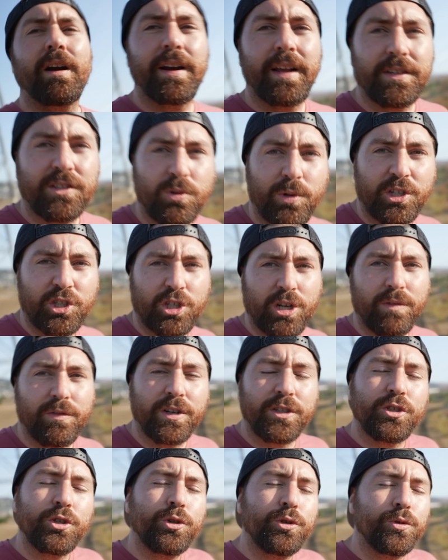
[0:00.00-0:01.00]
right, I switched over
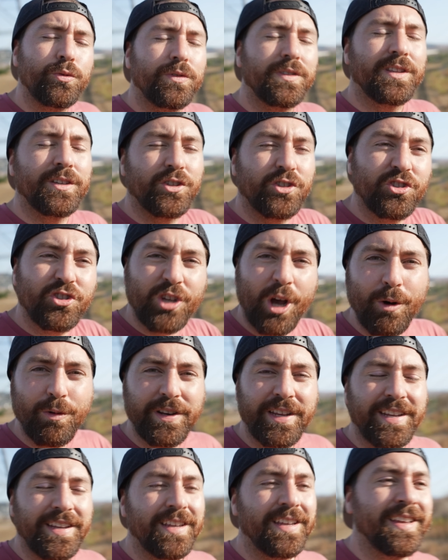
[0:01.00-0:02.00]
to the
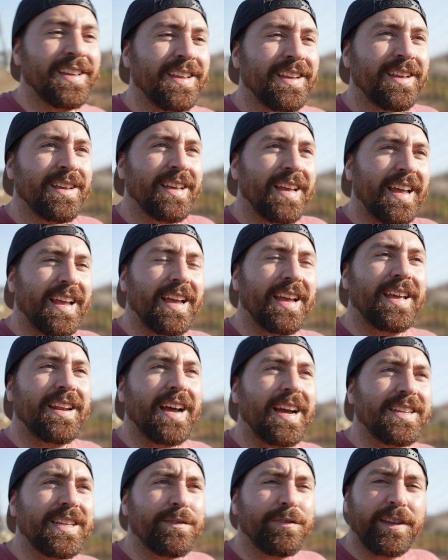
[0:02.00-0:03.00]
Sony, and
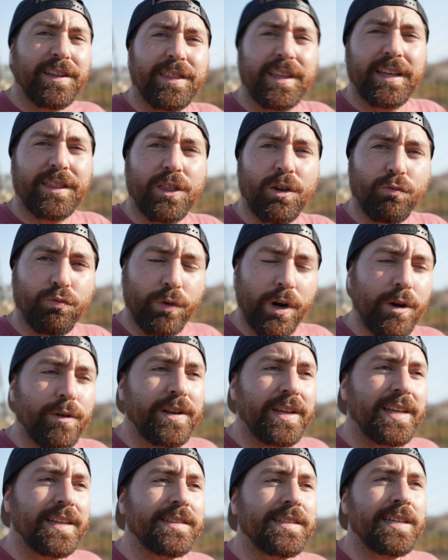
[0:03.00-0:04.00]
I definitely think the Rode
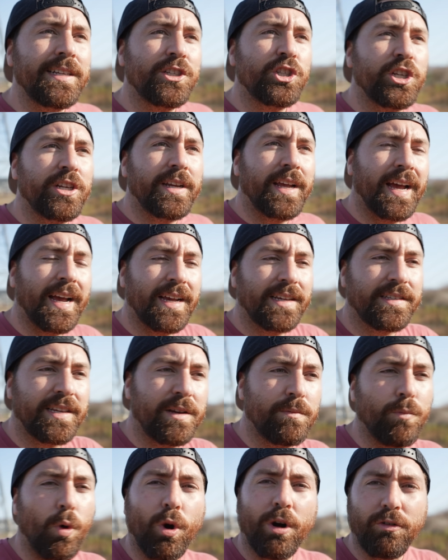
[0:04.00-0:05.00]
N T G has a
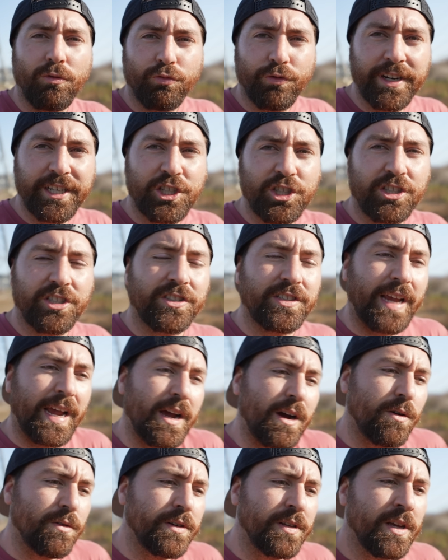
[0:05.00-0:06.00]
more rich
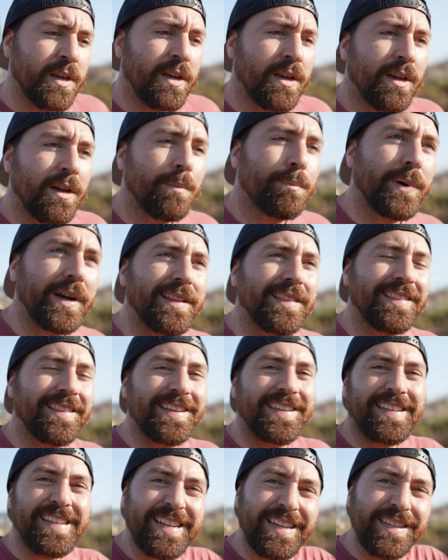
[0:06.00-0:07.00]
sound, but
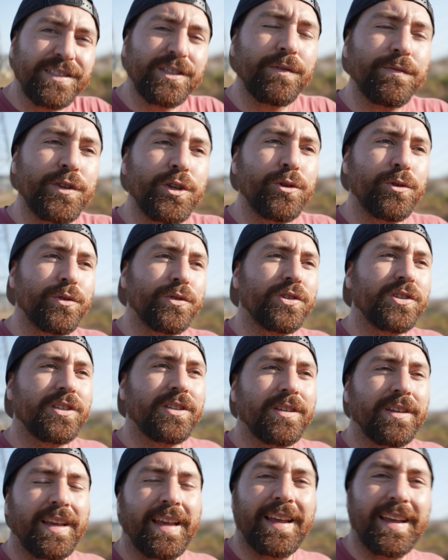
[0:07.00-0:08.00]
the ease of
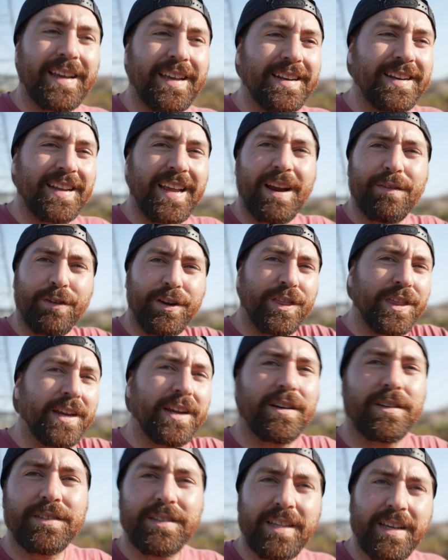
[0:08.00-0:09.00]
use and everything
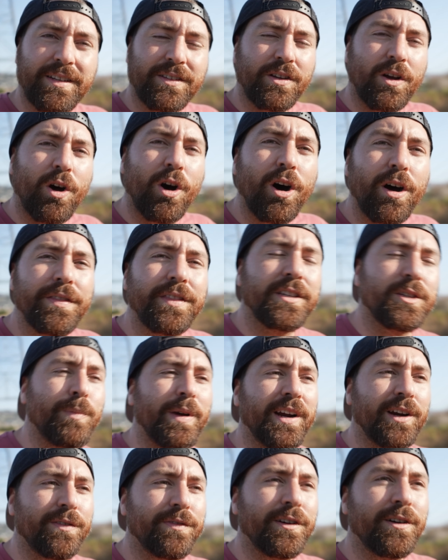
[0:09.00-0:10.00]
else that's on this
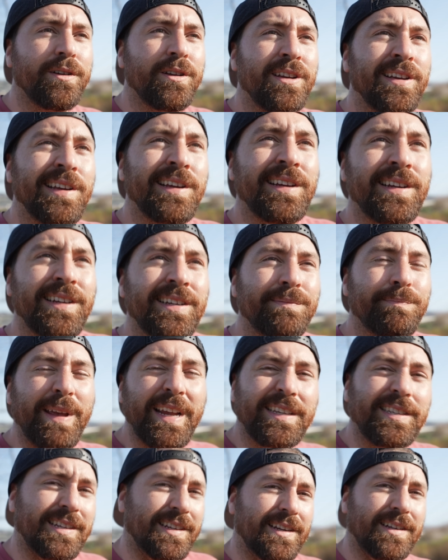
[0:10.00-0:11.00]
microphone
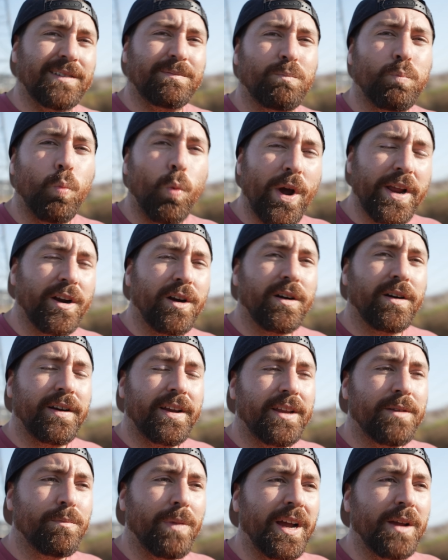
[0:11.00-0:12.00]
makes it a winner
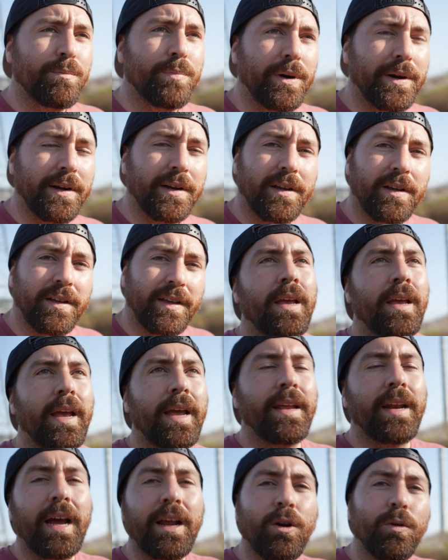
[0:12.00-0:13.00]
in my book.
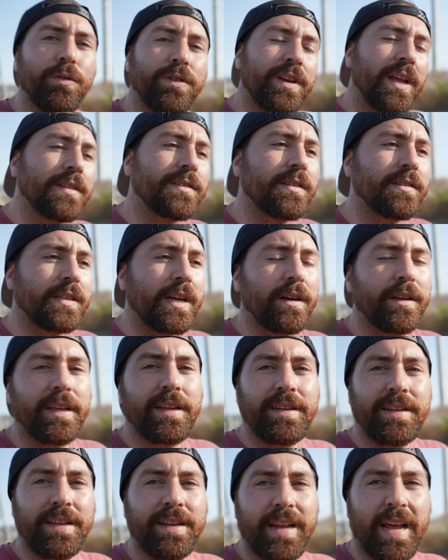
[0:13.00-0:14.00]
And I don't necessarily
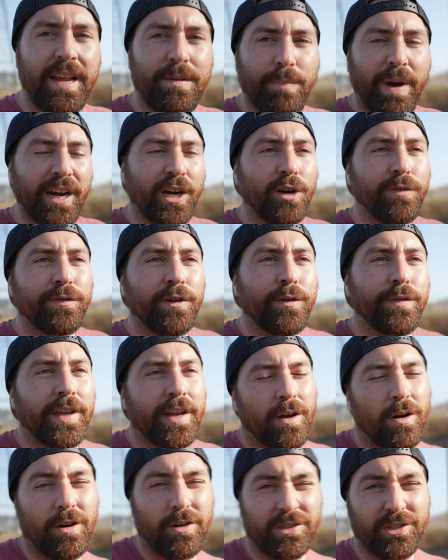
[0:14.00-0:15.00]
need a microphone
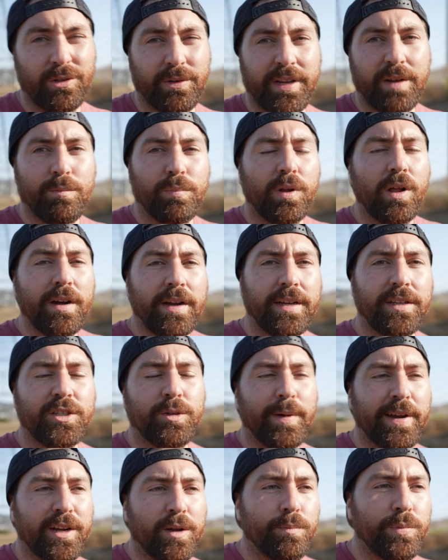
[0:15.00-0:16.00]
that also can plug into
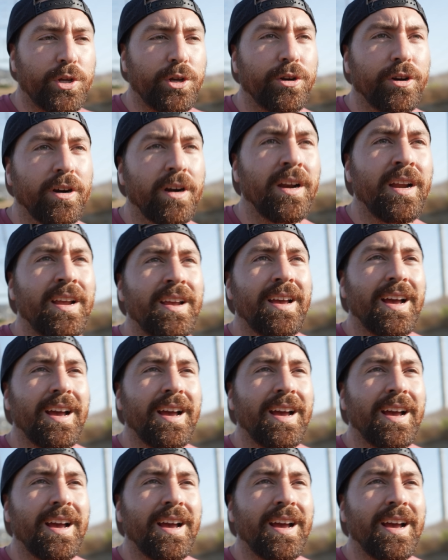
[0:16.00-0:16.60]
my computer.